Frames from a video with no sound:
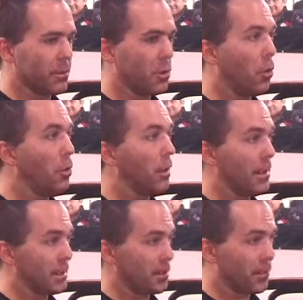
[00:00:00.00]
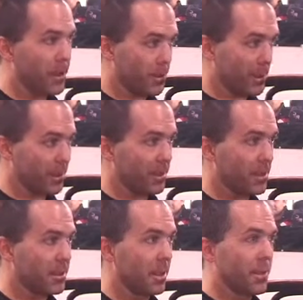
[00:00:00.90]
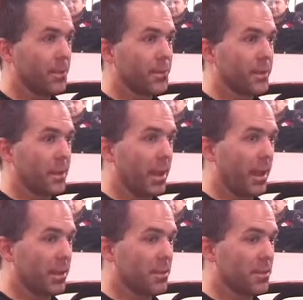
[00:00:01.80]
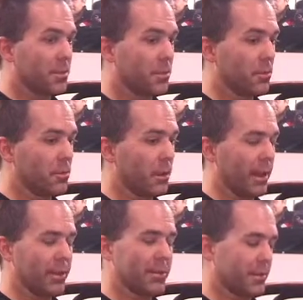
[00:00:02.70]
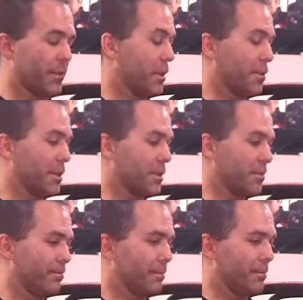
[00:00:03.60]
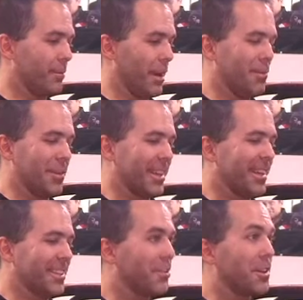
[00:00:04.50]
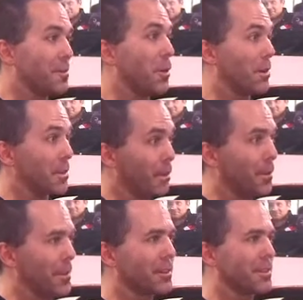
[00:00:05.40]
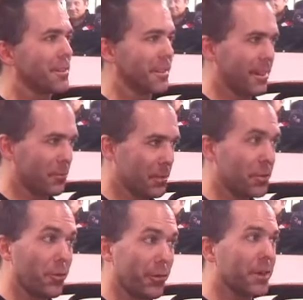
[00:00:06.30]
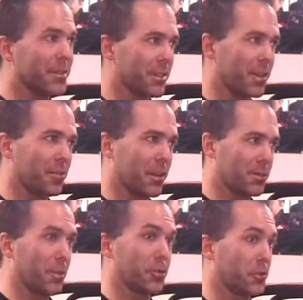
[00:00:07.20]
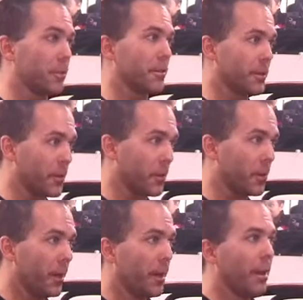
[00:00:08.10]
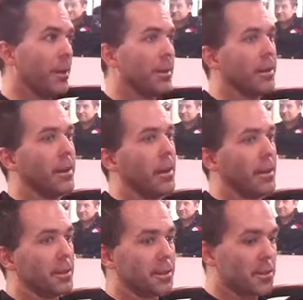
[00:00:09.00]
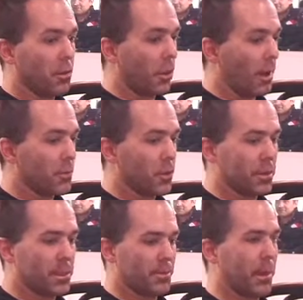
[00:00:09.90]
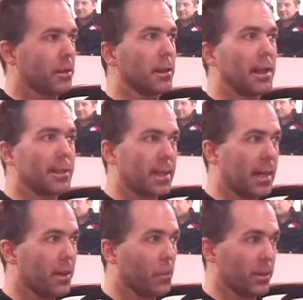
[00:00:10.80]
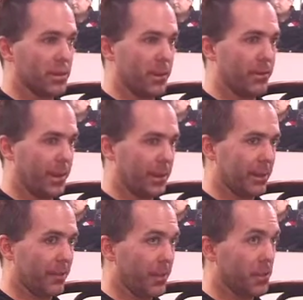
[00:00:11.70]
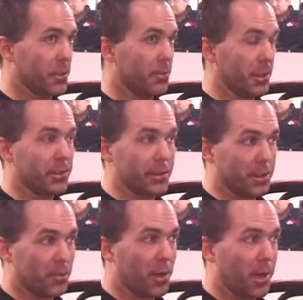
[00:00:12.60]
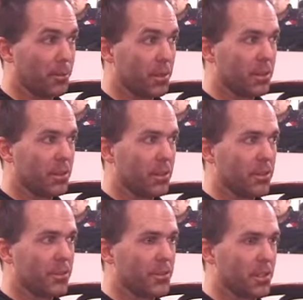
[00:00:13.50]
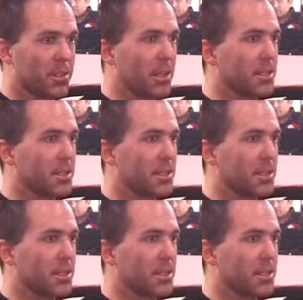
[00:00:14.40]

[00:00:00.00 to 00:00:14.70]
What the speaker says: goal as I'm developing this is to, and it's very much, I'm looking at the crossbow as a puppet. It will do things that a crossbow shouldn't do. So I'm going to spend a lot of time once I've finally finished building this prop just